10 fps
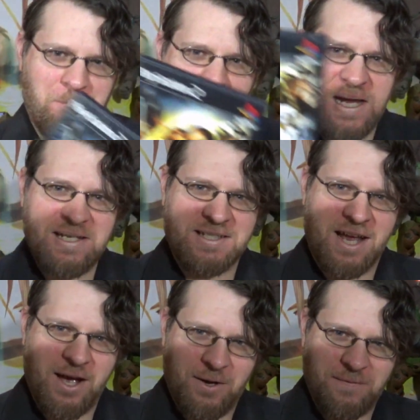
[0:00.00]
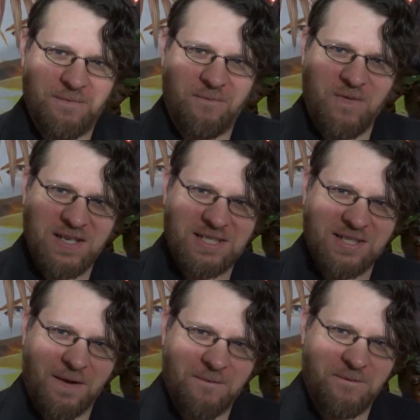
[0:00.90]
Beatdown: Fist
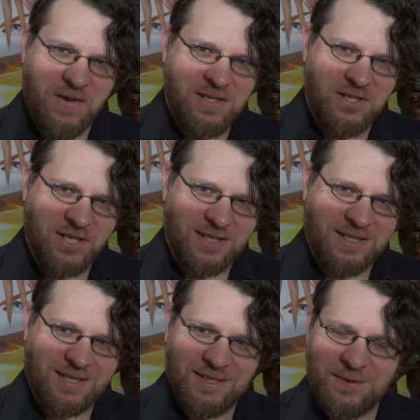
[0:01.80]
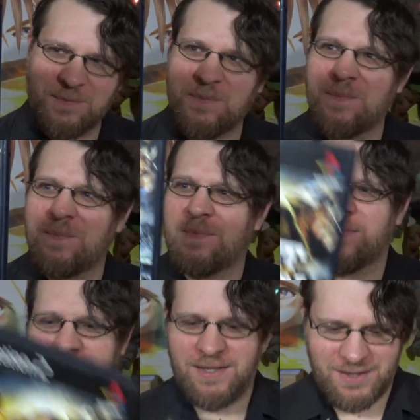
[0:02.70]
of Vengeance.
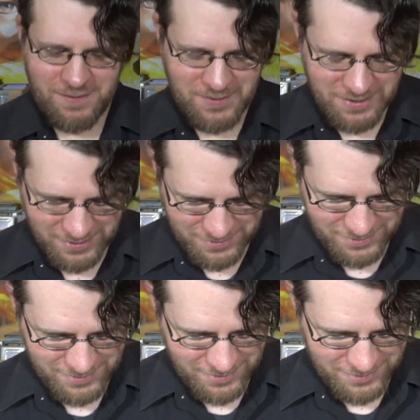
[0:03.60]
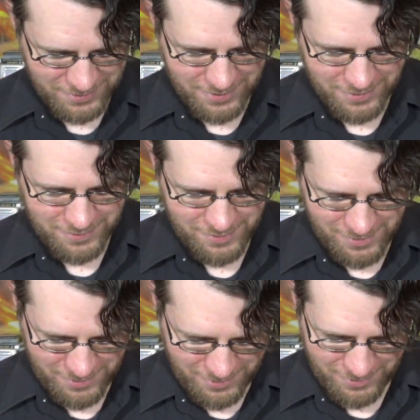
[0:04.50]
I mean, that just sounds like a
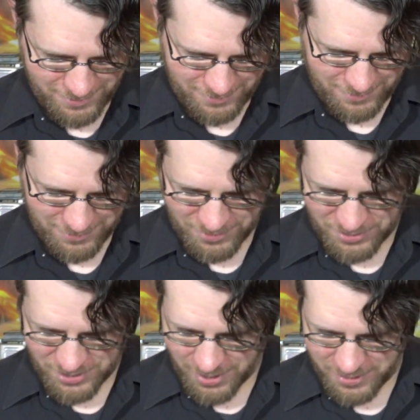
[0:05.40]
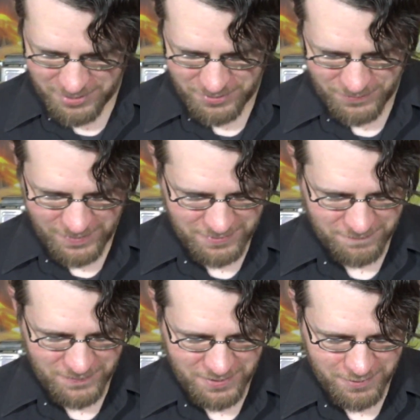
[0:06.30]
shoddy
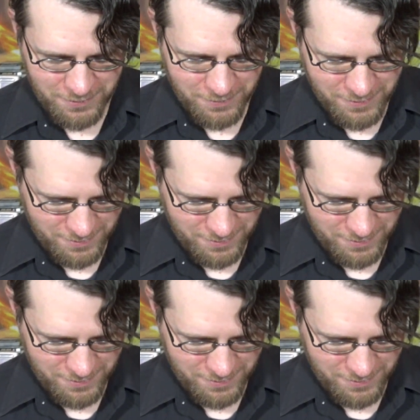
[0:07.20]
straight-to-video